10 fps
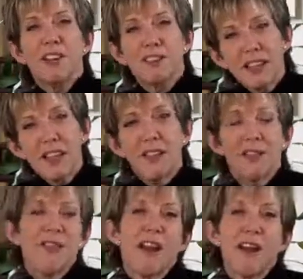click on
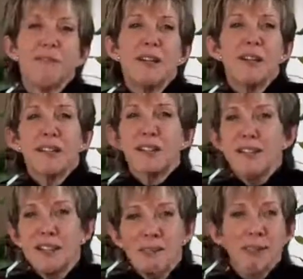their name,
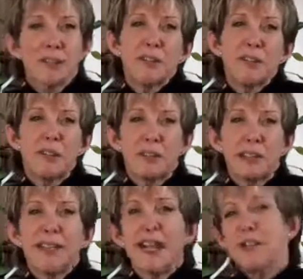see what they're
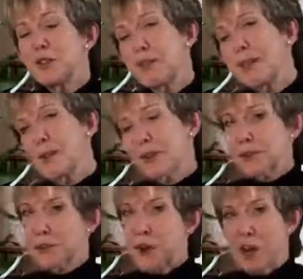doing. That used to be called
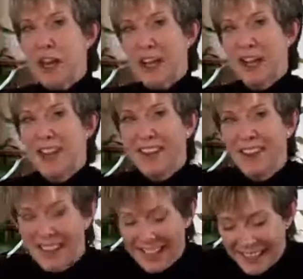stalking, I
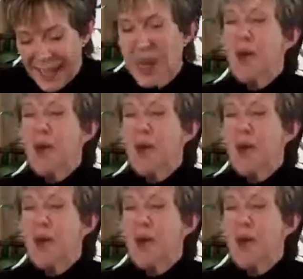think.